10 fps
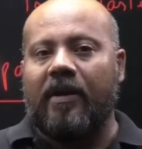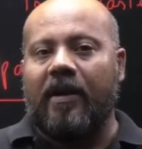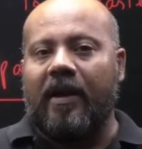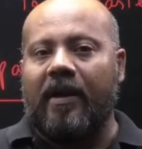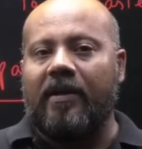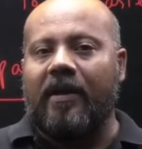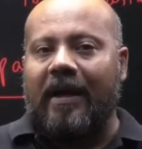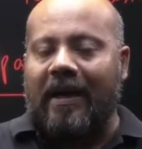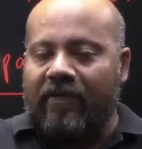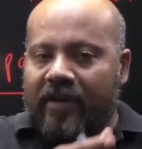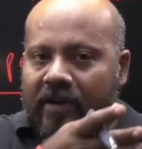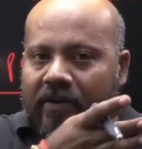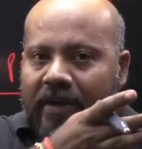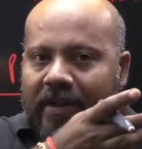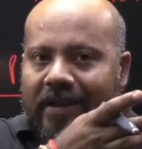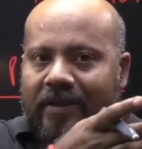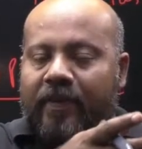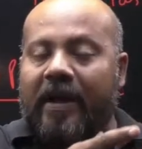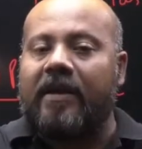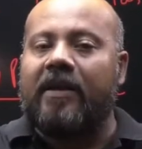and after doing this
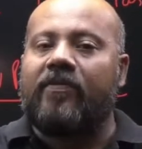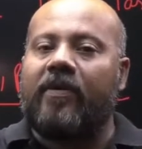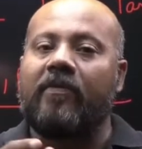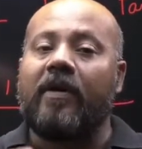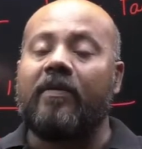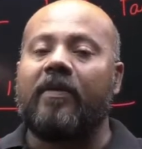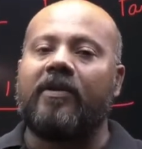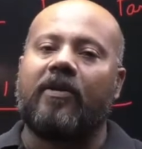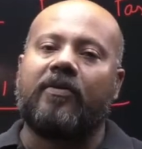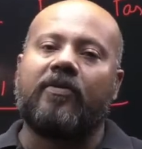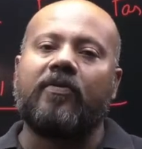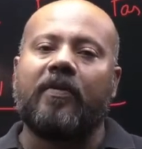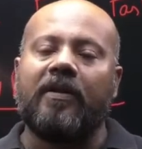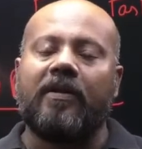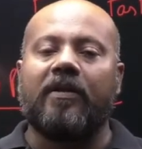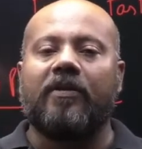practice for one month or two months,